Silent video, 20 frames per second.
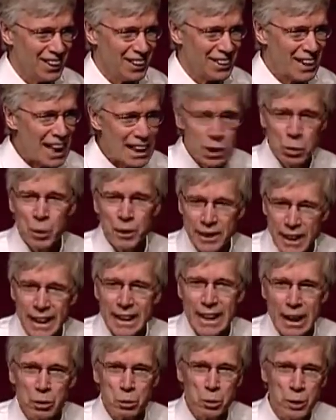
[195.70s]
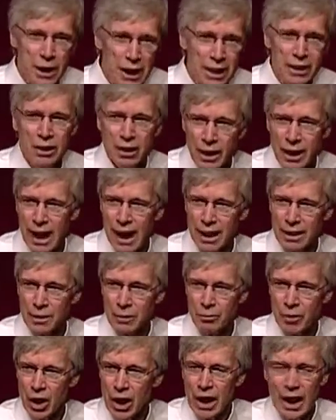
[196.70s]
That's what they get really good
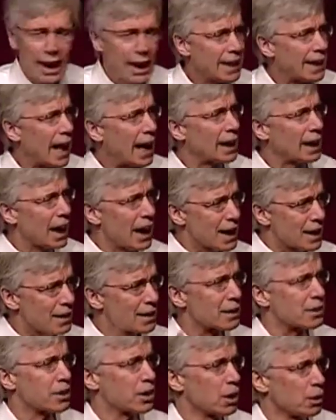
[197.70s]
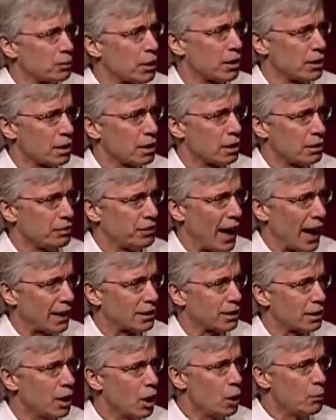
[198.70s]
at. And I like the term the third
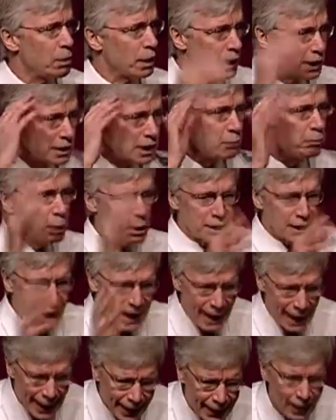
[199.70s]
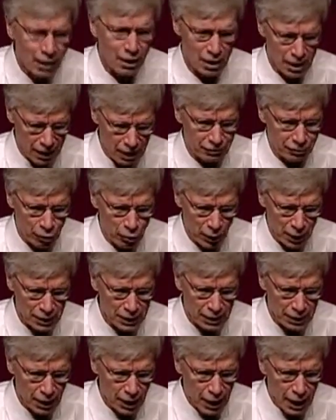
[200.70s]
factor because it puts a handle on it for
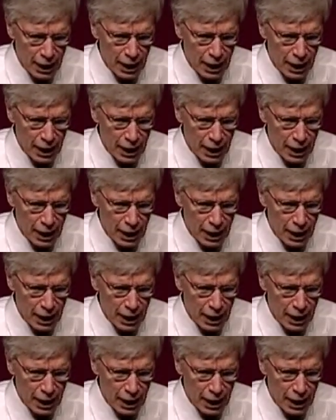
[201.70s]
us.